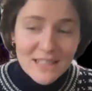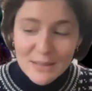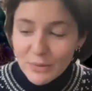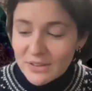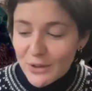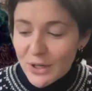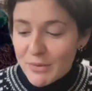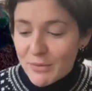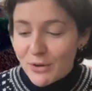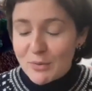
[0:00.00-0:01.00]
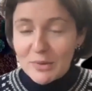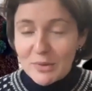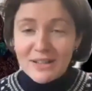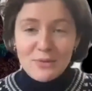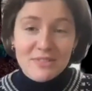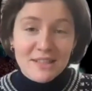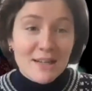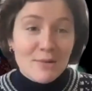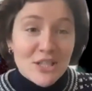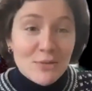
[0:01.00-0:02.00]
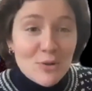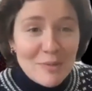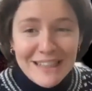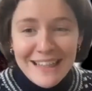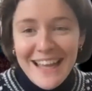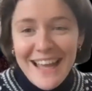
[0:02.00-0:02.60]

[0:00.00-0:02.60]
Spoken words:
as simple as going up the road, but I sort of slightly wish it would be.